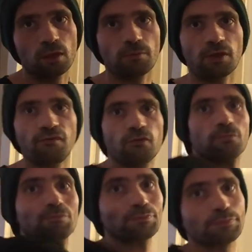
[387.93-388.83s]
But if
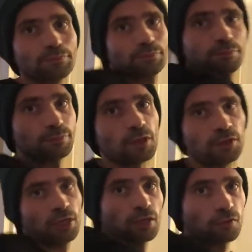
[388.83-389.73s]
you're
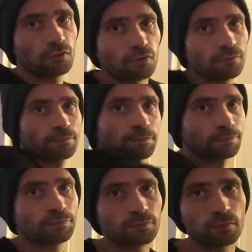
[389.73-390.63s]
like this
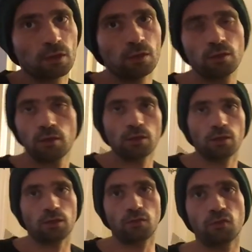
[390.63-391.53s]

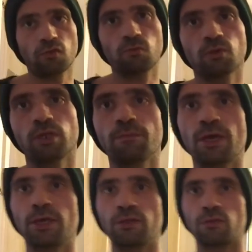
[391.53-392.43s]
is really
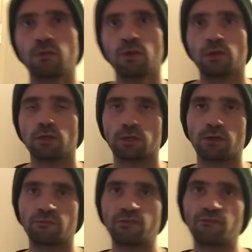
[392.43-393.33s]
bad
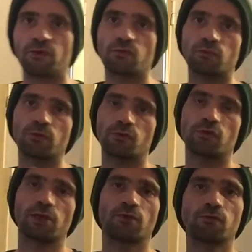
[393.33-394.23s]
kung fu. First of all, it
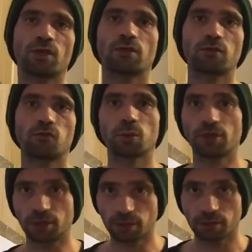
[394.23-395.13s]
slows down the
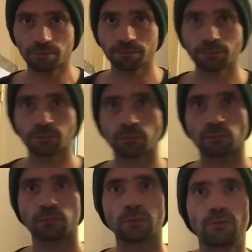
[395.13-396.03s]
strike,
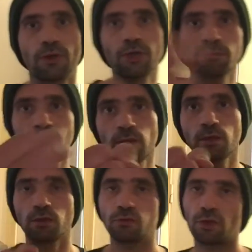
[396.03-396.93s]
right?
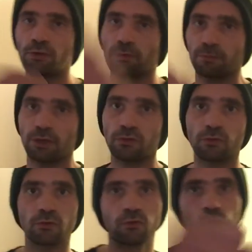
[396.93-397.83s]
So my
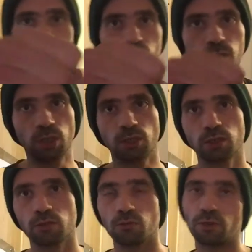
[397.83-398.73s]
muscles are rigid
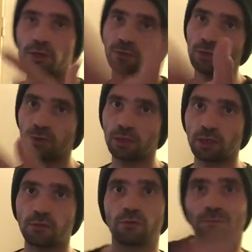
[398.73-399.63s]
when I'm doing
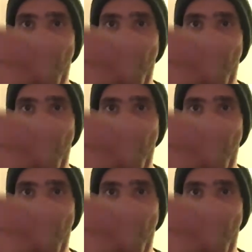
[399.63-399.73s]
this.